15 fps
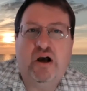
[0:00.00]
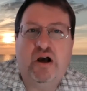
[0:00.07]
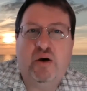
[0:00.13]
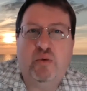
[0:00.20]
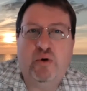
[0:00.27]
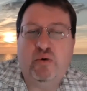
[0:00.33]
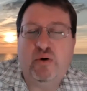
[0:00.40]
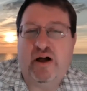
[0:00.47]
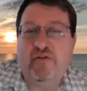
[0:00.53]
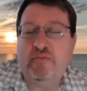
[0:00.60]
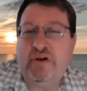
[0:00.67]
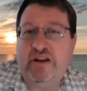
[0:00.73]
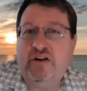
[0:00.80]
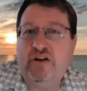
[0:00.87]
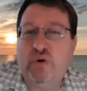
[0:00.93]
We will have a
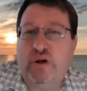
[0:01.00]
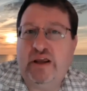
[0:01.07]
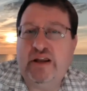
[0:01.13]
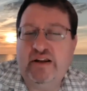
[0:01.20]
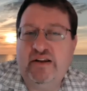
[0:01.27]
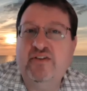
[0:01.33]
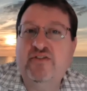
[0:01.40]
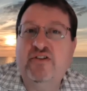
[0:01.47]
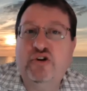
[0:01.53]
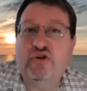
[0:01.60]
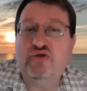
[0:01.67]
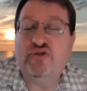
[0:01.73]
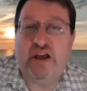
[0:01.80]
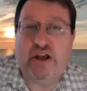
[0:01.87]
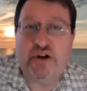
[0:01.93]
meet and greet. It is in your
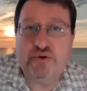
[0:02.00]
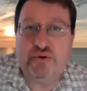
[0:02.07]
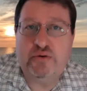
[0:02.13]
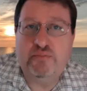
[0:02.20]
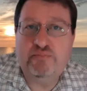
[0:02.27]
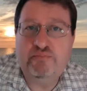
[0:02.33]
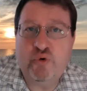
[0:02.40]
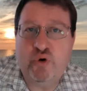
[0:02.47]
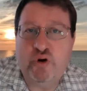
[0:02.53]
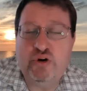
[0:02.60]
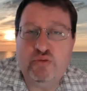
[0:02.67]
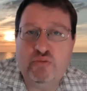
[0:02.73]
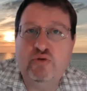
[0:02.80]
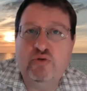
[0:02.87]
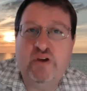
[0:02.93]
schedule when
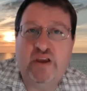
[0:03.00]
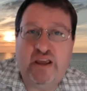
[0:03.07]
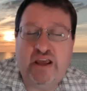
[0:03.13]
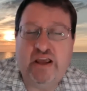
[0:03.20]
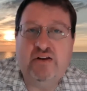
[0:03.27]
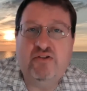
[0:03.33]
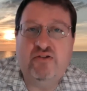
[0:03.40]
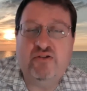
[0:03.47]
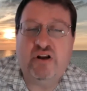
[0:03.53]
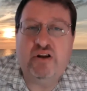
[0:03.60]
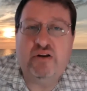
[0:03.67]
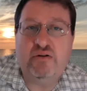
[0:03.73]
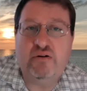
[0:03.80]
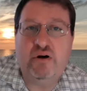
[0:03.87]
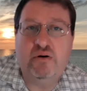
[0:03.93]
you're moving in so that
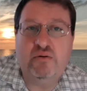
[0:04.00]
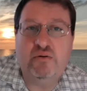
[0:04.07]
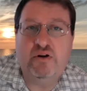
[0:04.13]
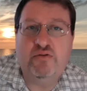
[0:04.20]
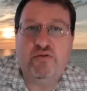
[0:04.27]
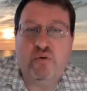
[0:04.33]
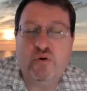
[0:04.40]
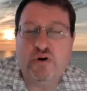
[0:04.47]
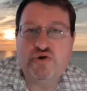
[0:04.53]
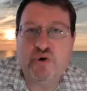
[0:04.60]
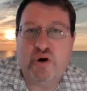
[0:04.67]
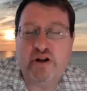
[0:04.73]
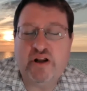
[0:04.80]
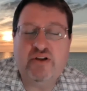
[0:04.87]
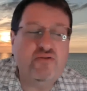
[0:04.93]
you know if you want to
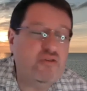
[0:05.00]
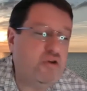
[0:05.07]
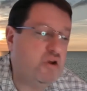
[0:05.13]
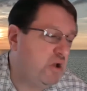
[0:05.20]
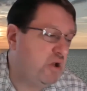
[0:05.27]
join us.